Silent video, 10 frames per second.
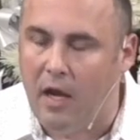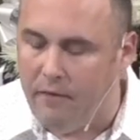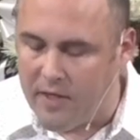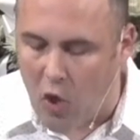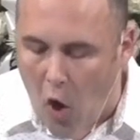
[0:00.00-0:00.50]

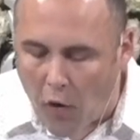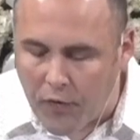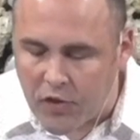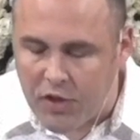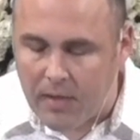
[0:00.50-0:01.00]
of its
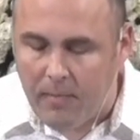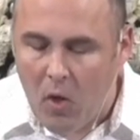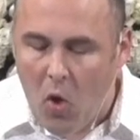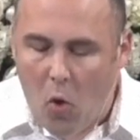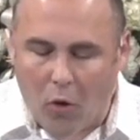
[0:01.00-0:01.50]
authorship
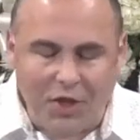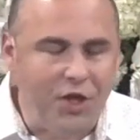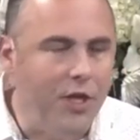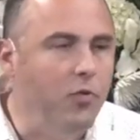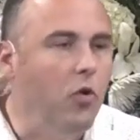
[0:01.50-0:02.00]
or
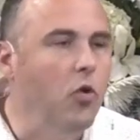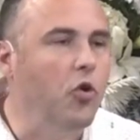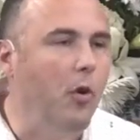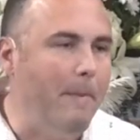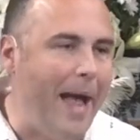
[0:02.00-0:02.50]
general
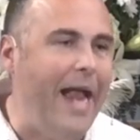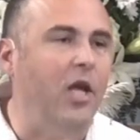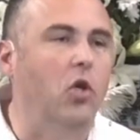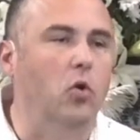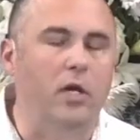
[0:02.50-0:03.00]

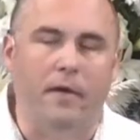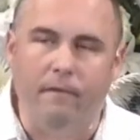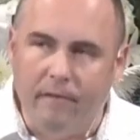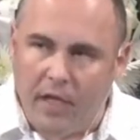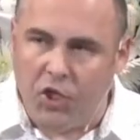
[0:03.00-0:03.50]
grammatical
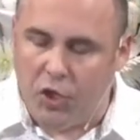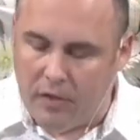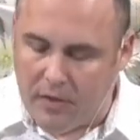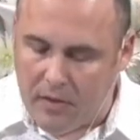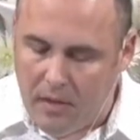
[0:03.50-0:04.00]

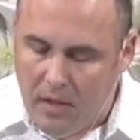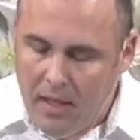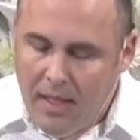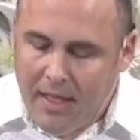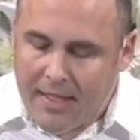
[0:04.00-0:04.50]
conventions.
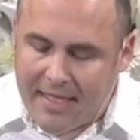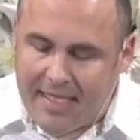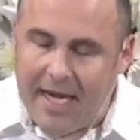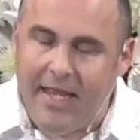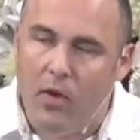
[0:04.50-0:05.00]
To
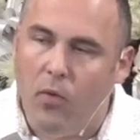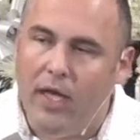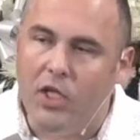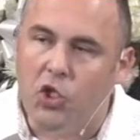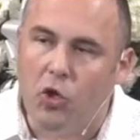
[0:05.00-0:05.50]
say that
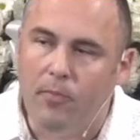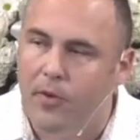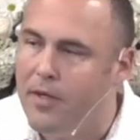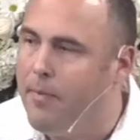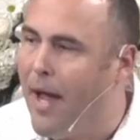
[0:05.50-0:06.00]
we
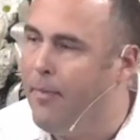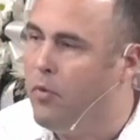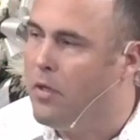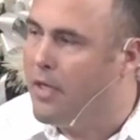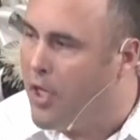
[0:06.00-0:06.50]
interpret the
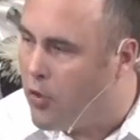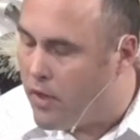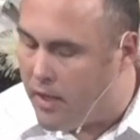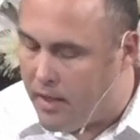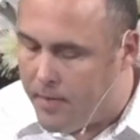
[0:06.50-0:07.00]
Bible
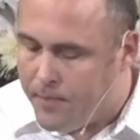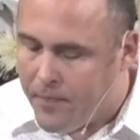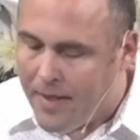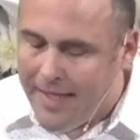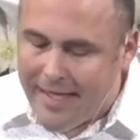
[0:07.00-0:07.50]
literally
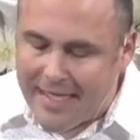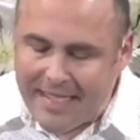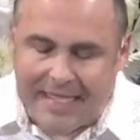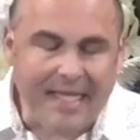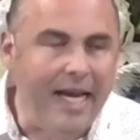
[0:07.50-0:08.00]
is
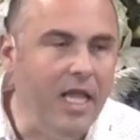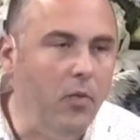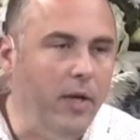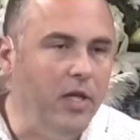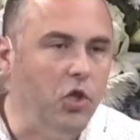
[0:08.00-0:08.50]
to say
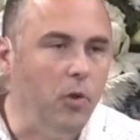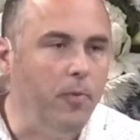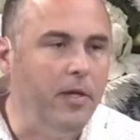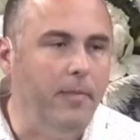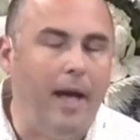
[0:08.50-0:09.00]
that we
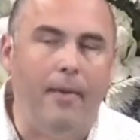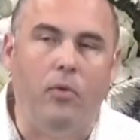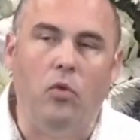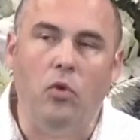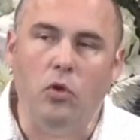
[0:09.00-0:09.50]
interpret the
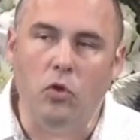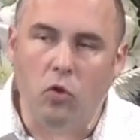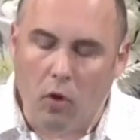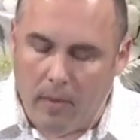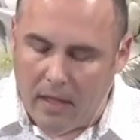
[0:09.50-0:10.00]
Bible
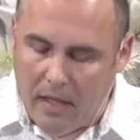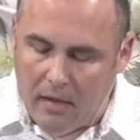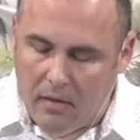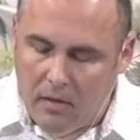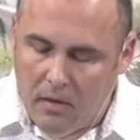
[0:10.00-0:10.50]

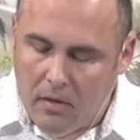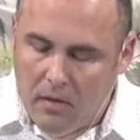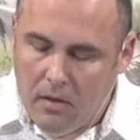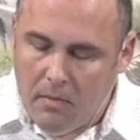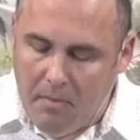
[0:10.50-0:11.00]
normally,
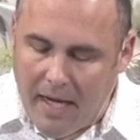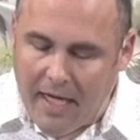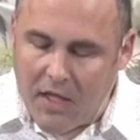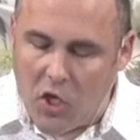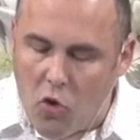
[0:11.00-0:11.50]

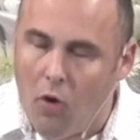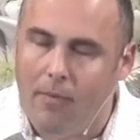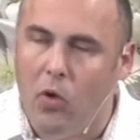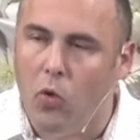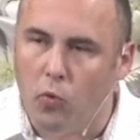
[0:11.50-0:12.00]
meaning the
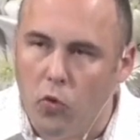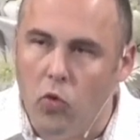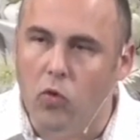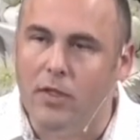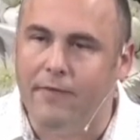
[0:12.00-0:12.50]
normal
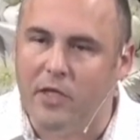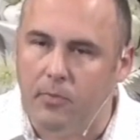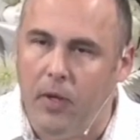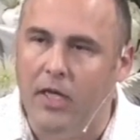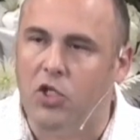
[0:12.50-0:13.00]
rules of
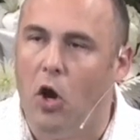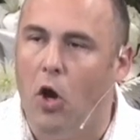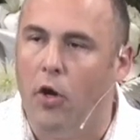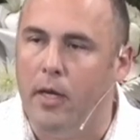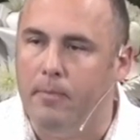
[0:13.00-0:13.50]
speech
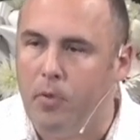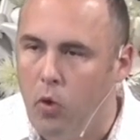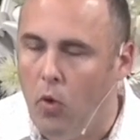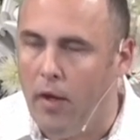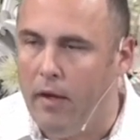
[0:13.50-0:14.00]
are
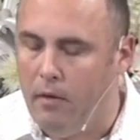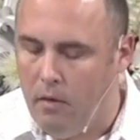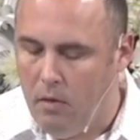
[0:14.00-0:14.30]
employed.